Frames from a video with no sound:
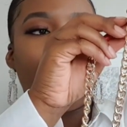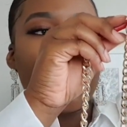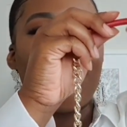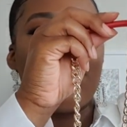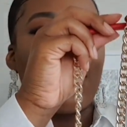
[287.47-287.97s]
but
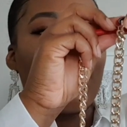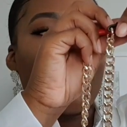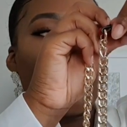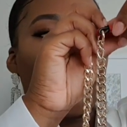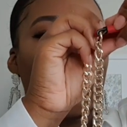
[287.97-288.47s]
I feel like
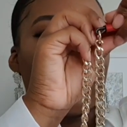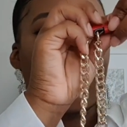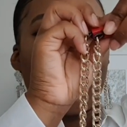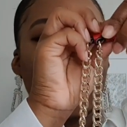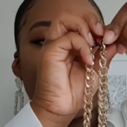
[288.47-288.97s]
the gold
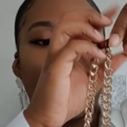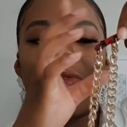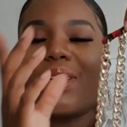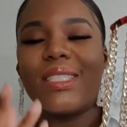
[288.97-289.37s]
just pops it off,